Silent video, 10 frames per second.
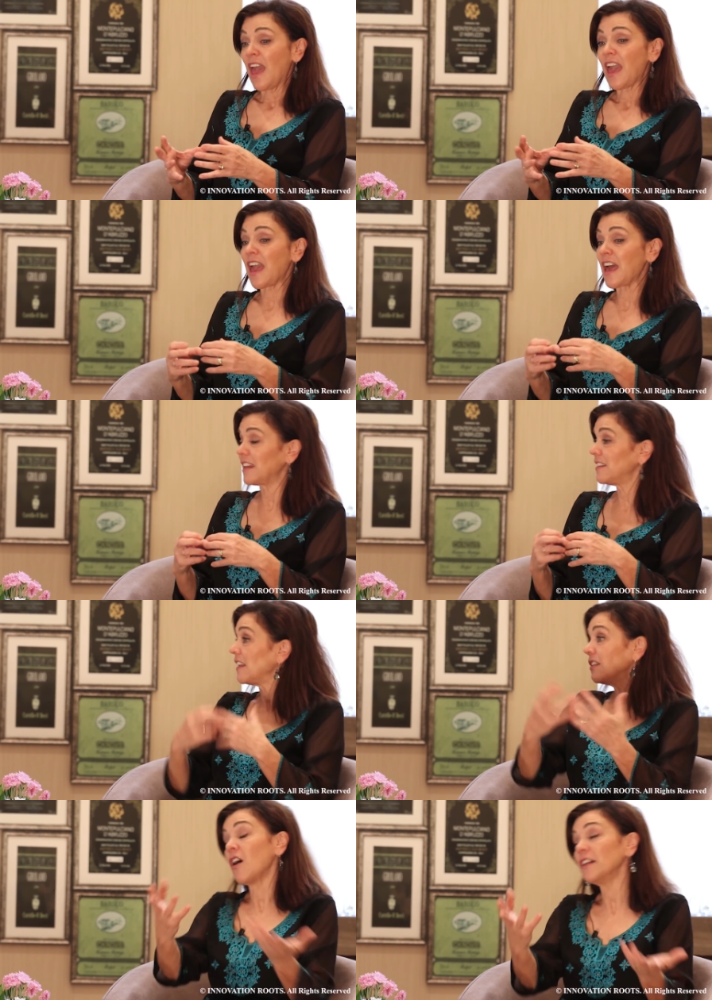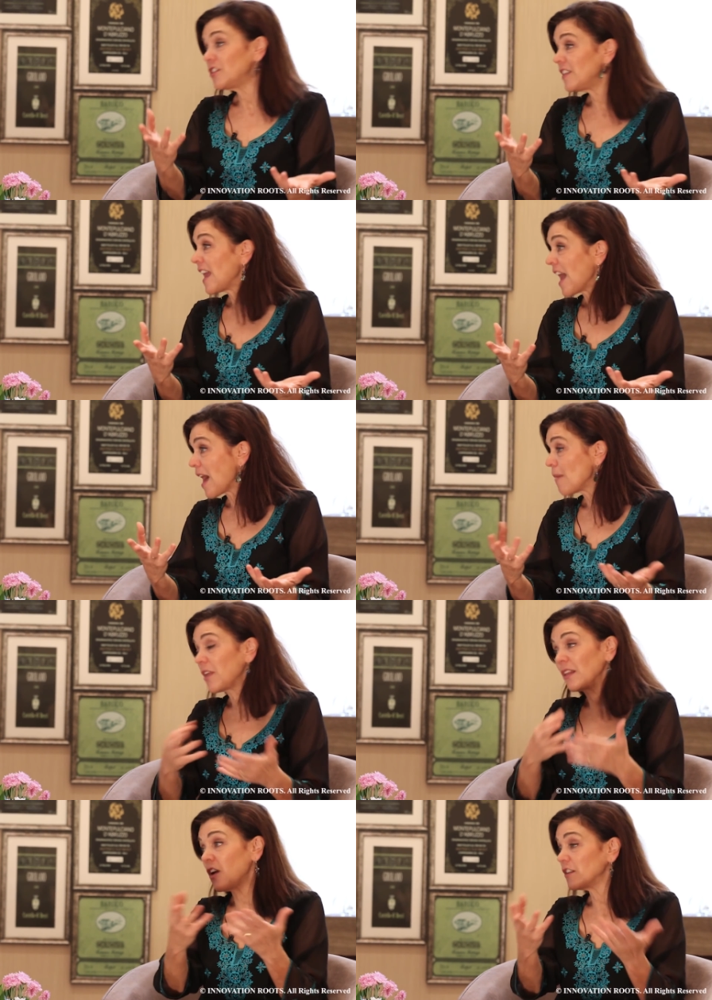and they launch the app, they
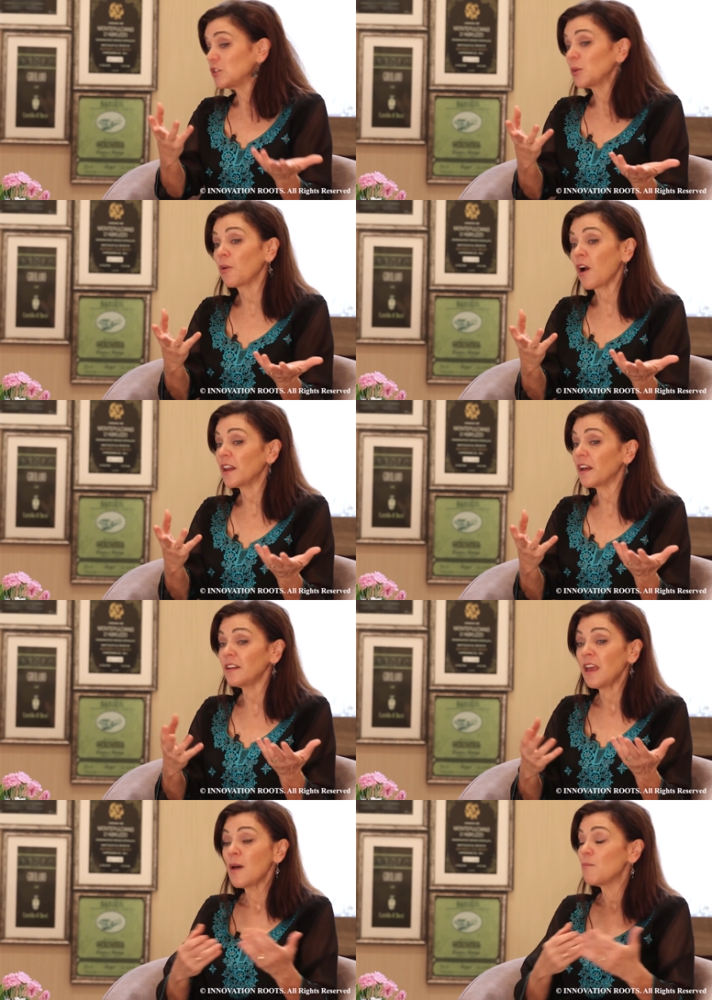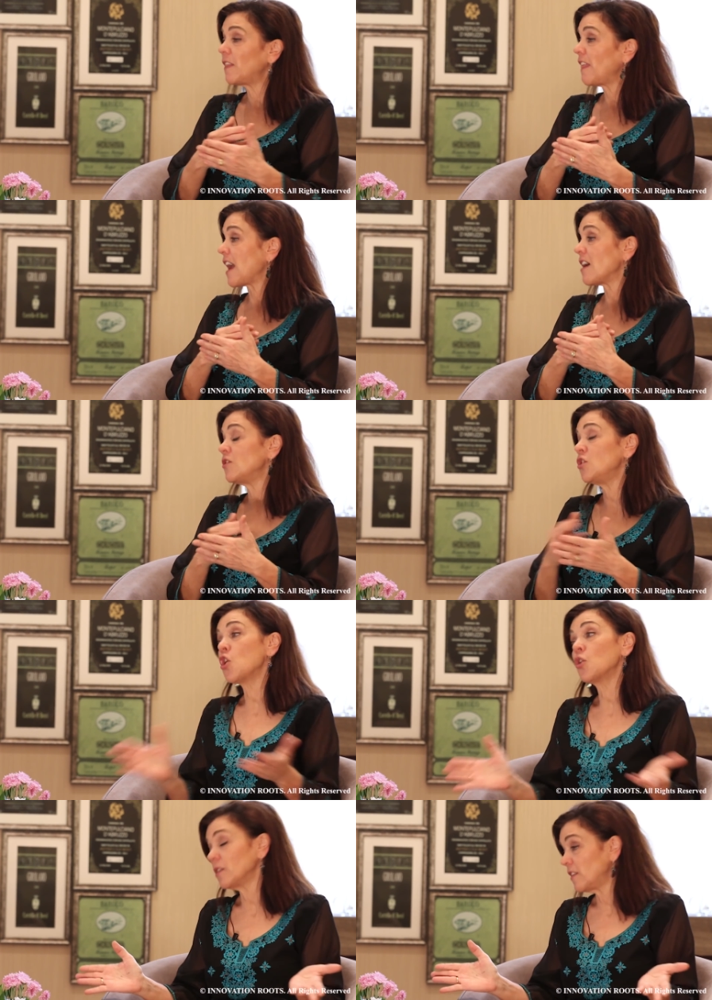launch the product, but they have
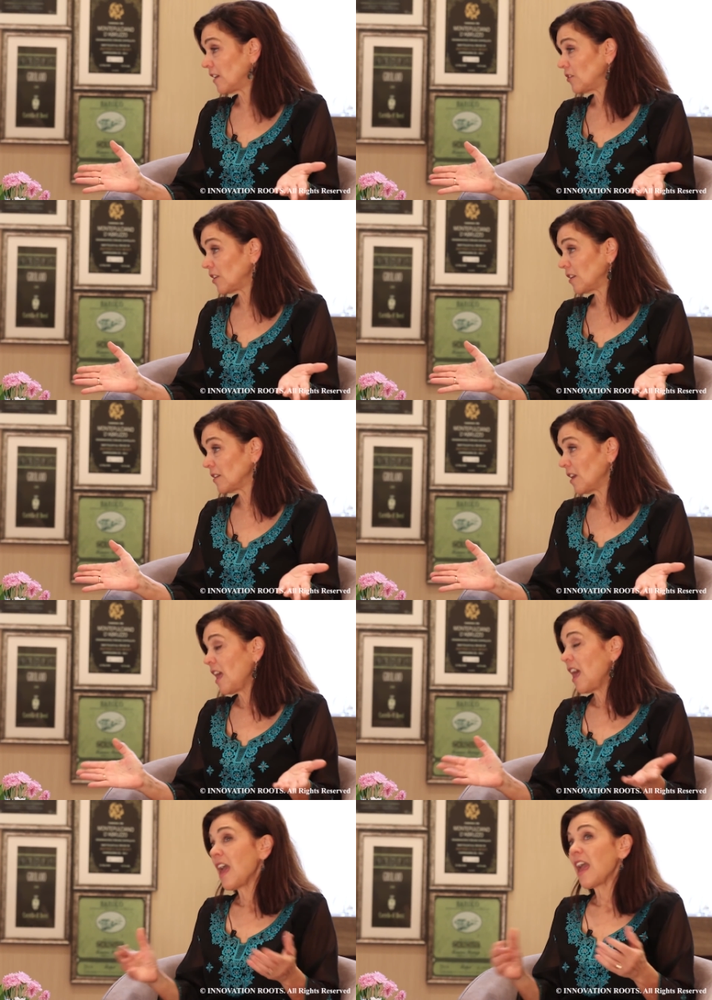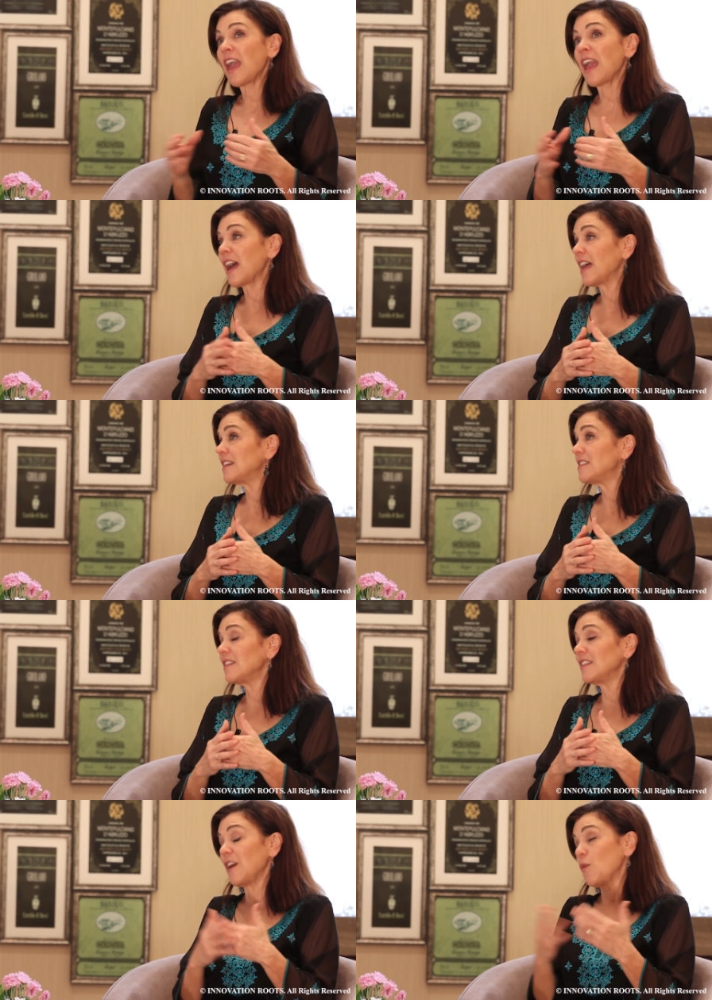no retention. And
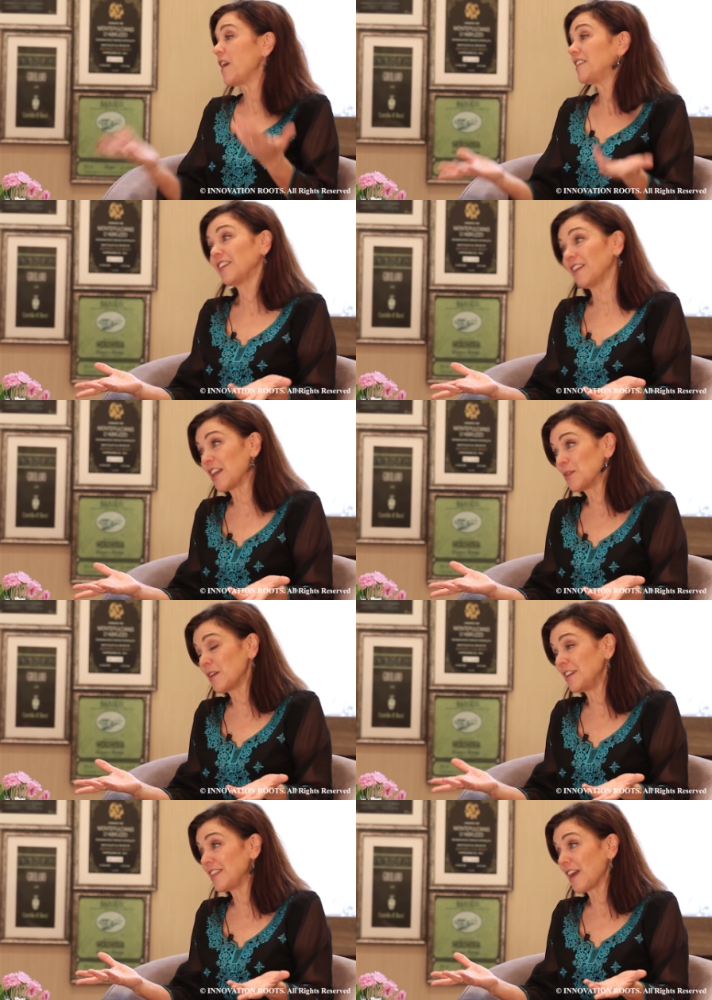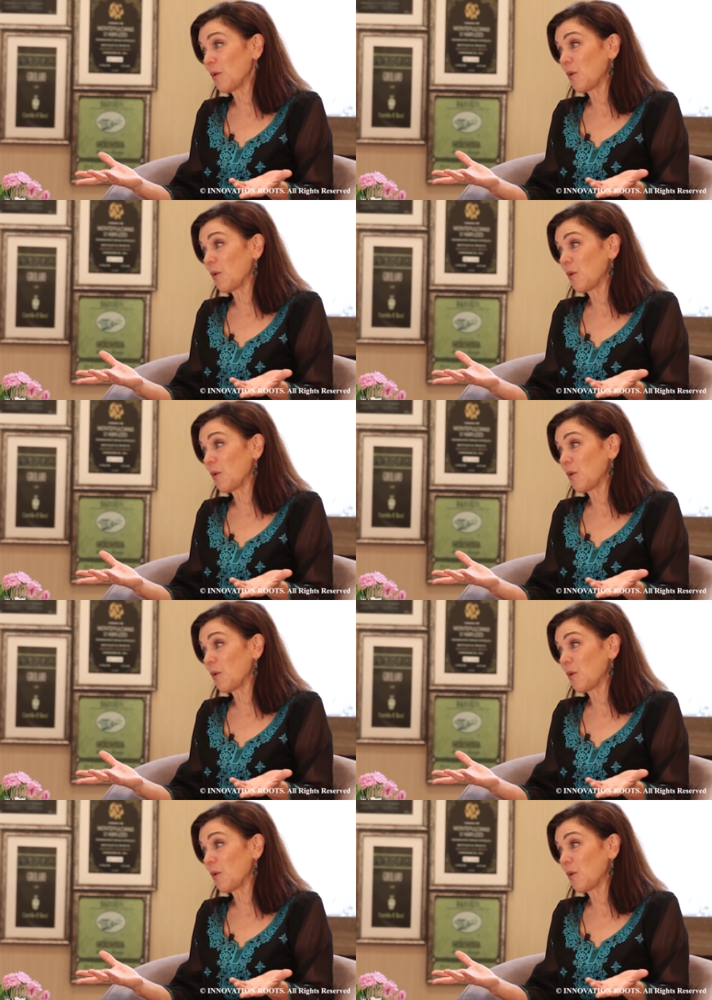they waste a lot of money that